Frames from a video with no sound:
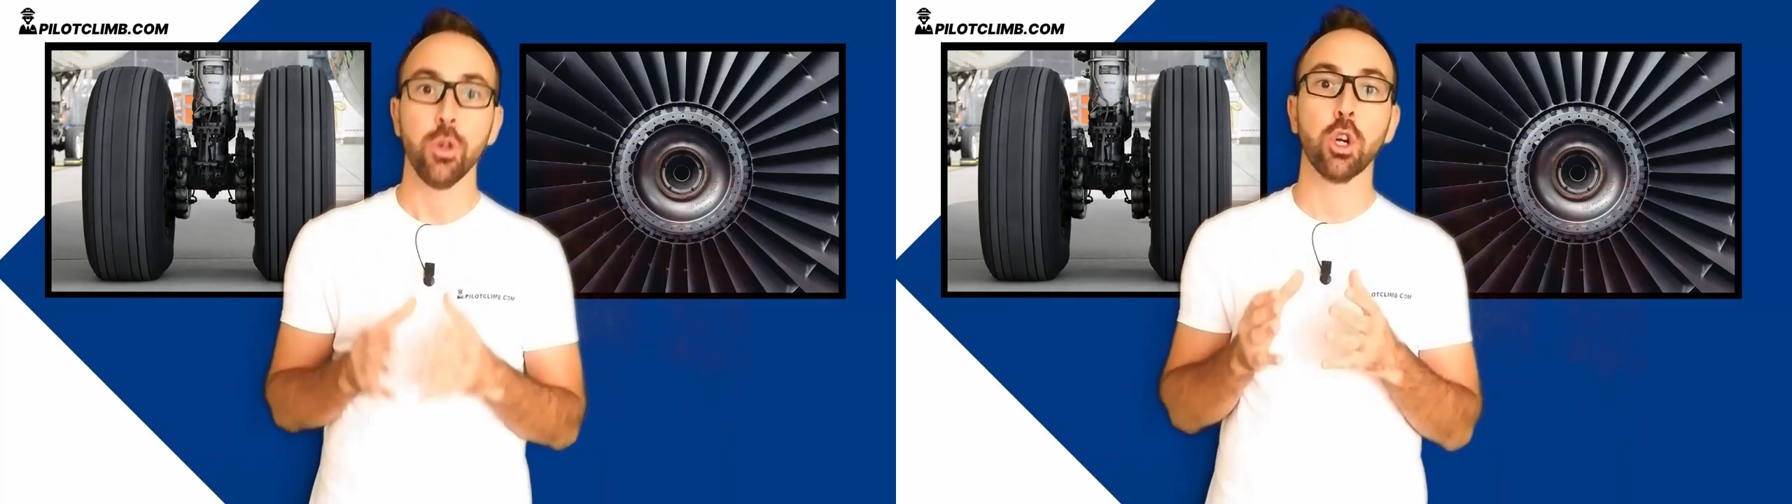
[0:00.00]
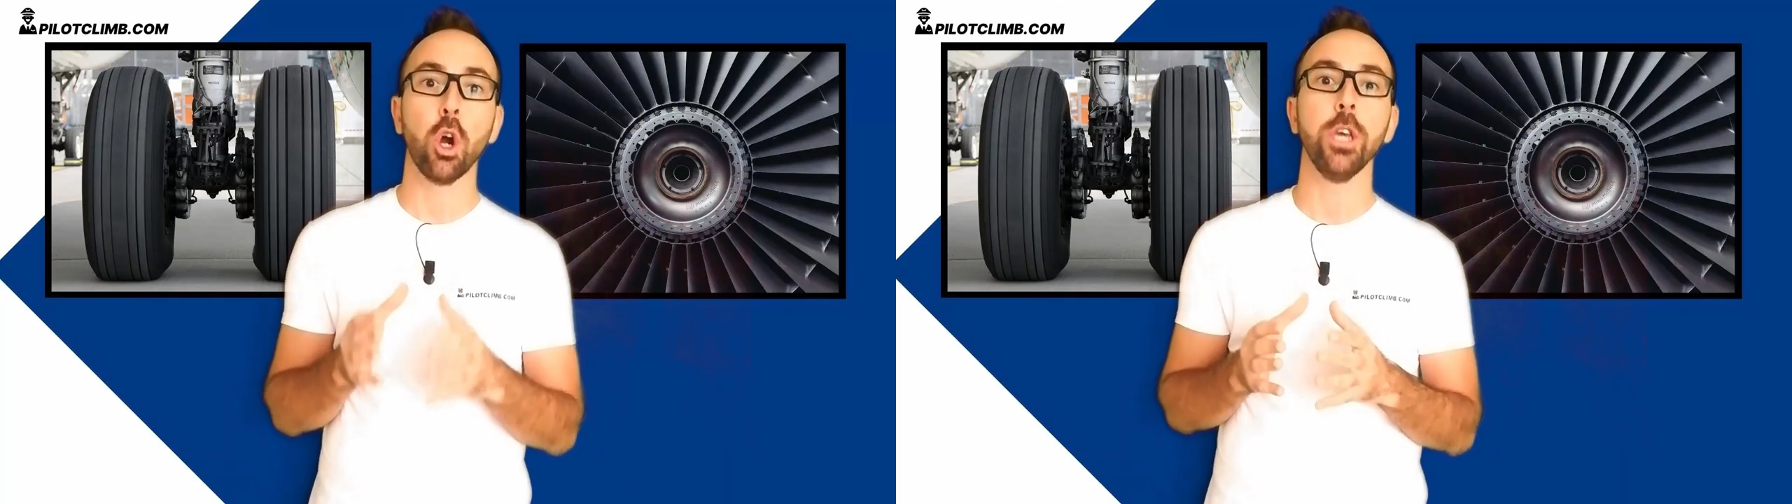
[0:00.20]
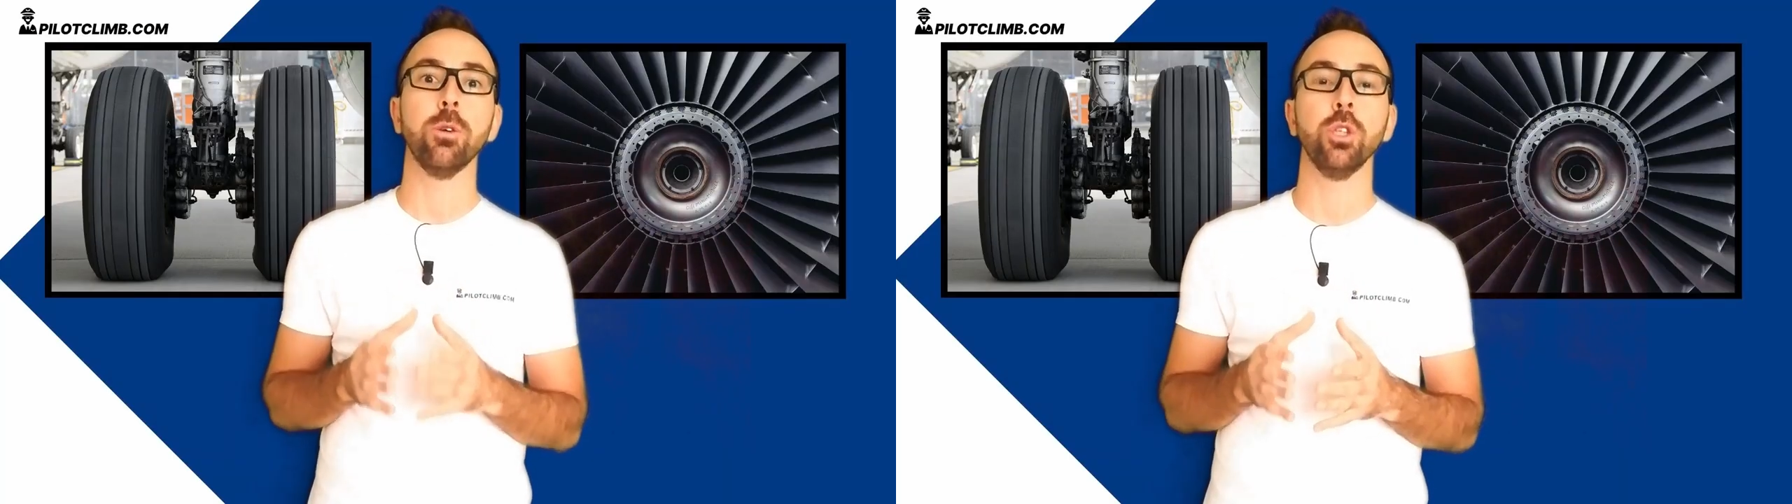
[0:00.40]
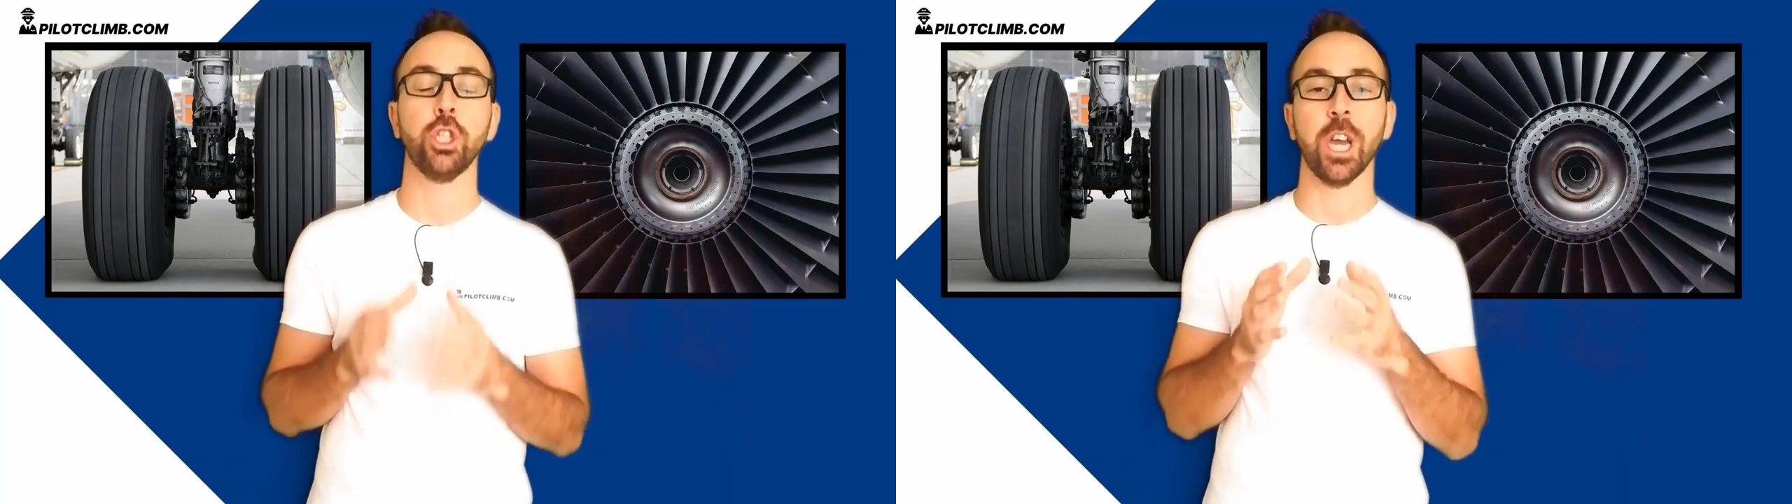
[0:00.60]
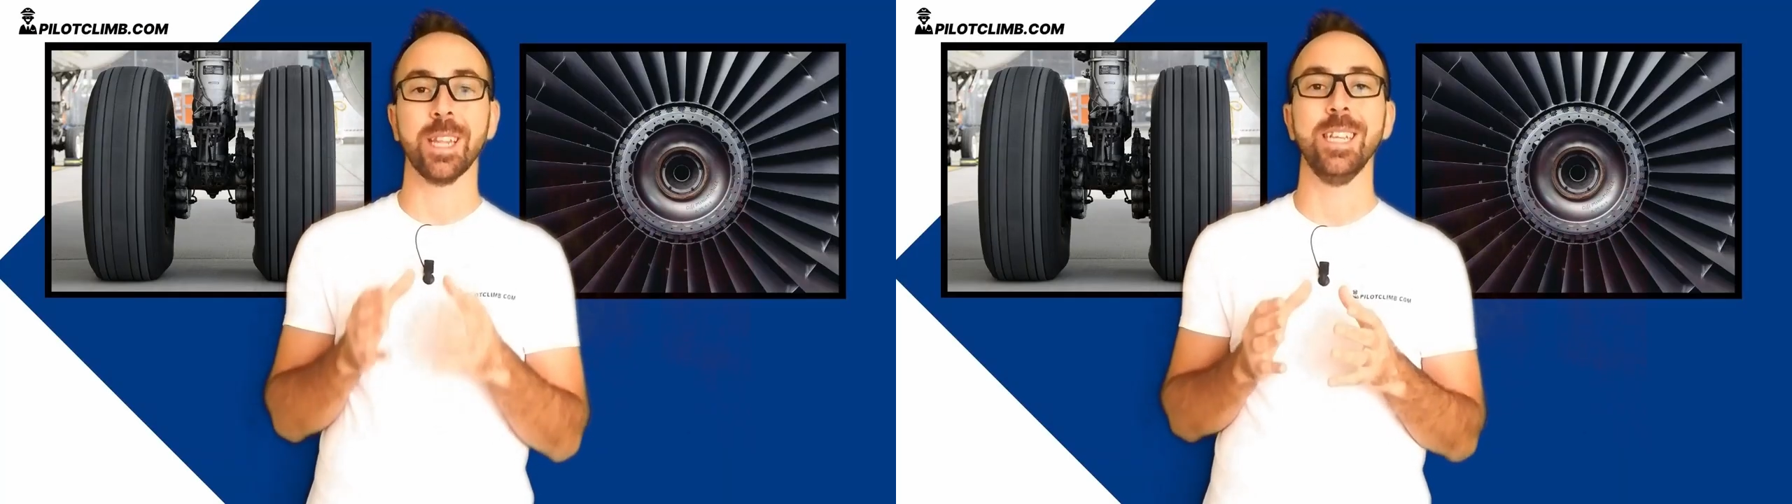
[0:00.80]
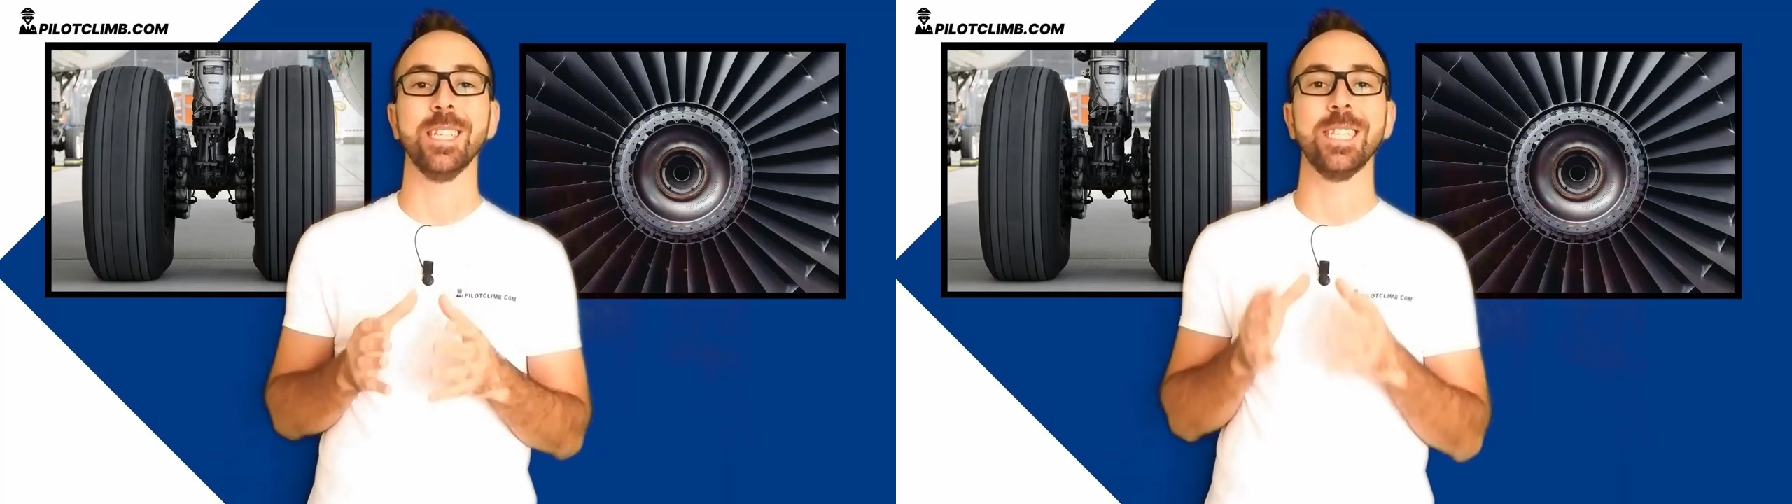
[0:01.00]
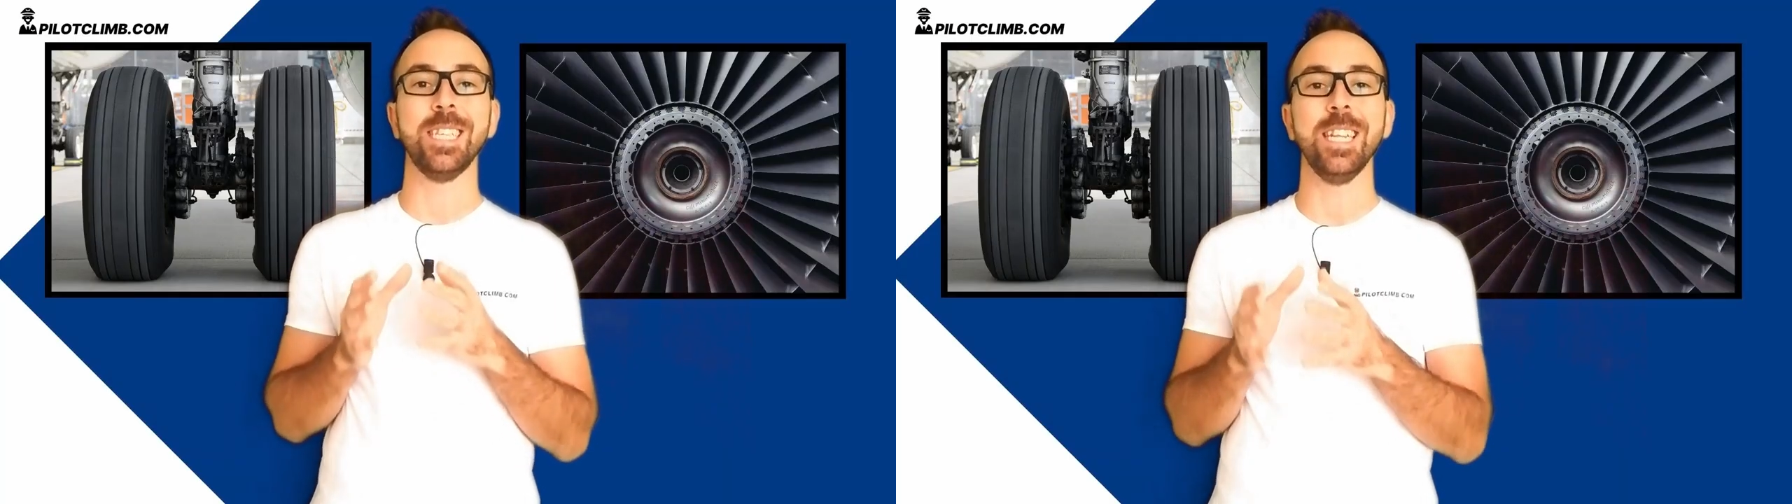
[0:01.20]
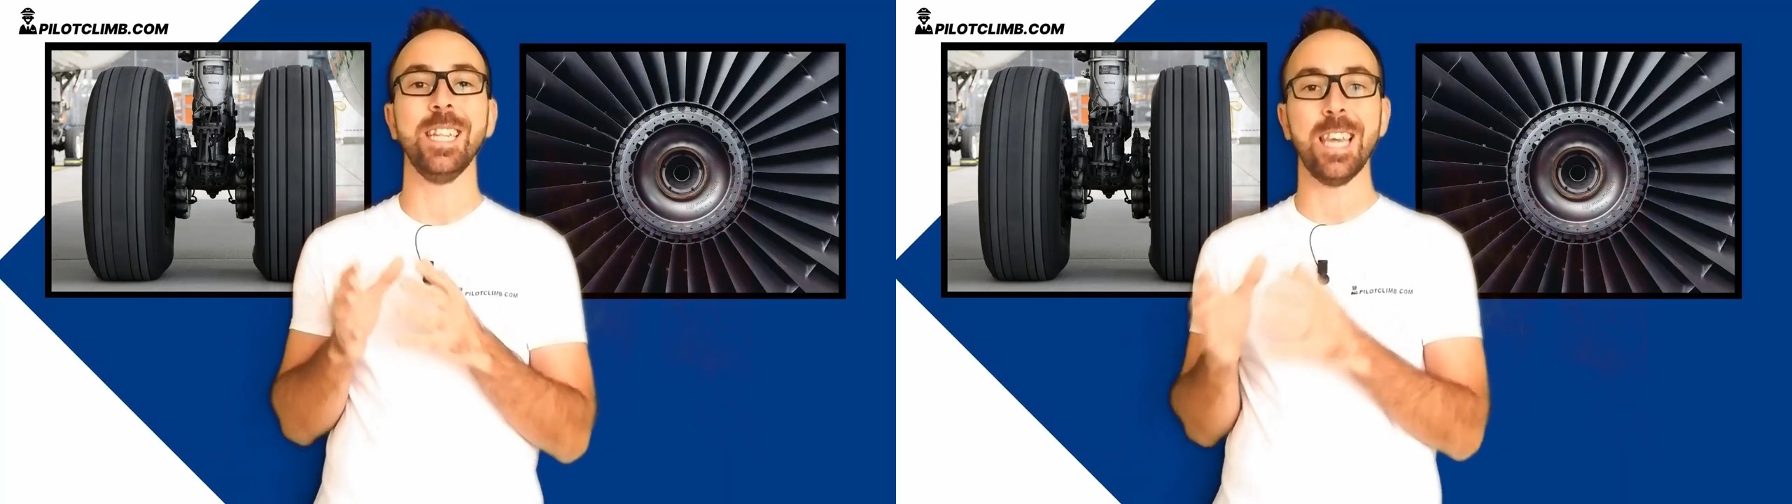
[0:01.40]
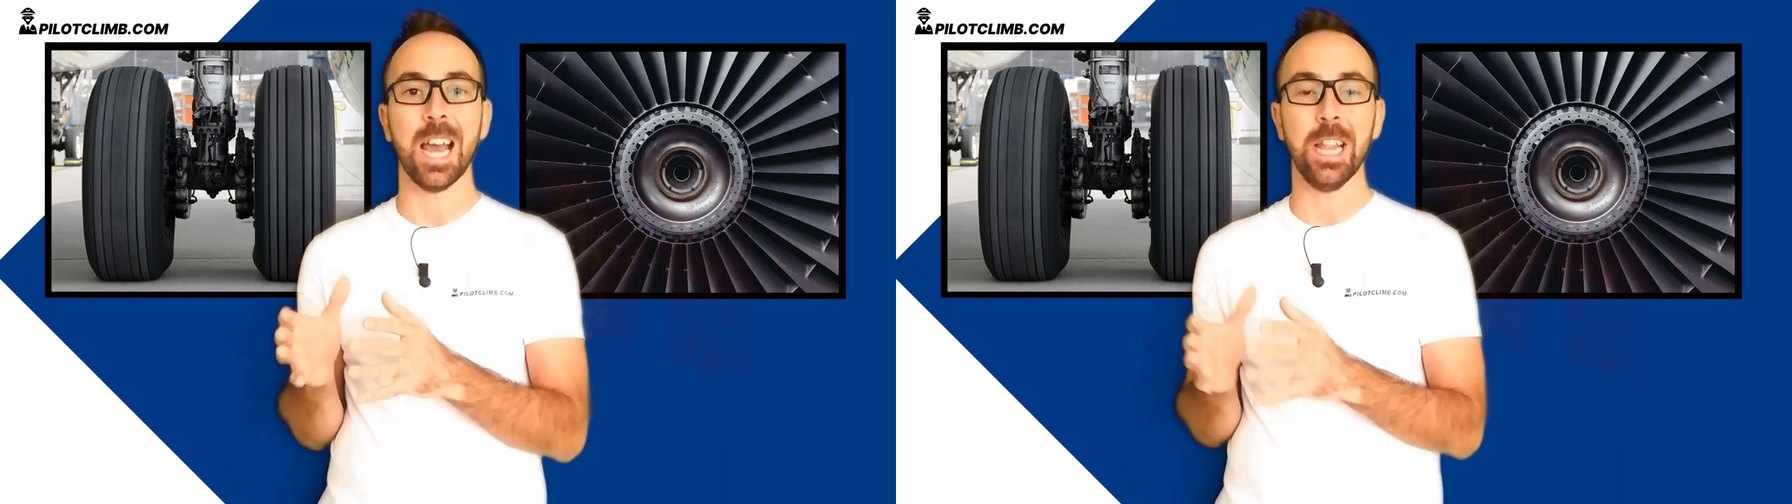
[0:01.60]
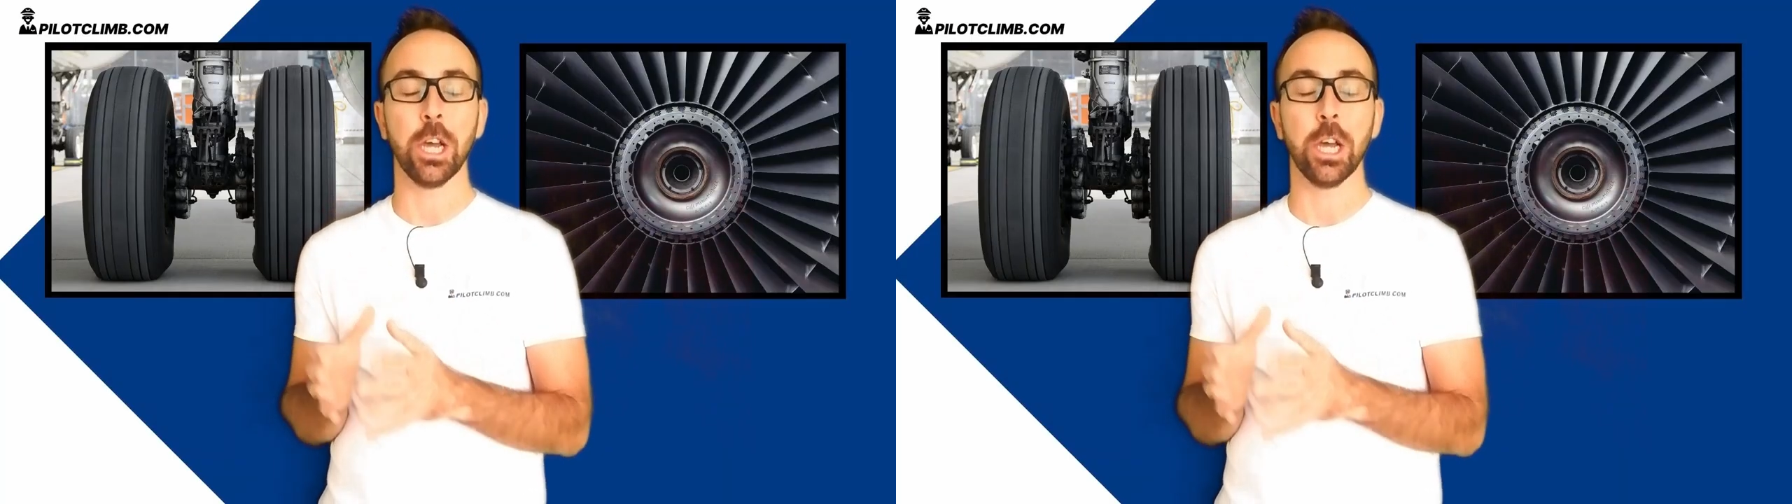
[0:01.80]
you go you check this CDL,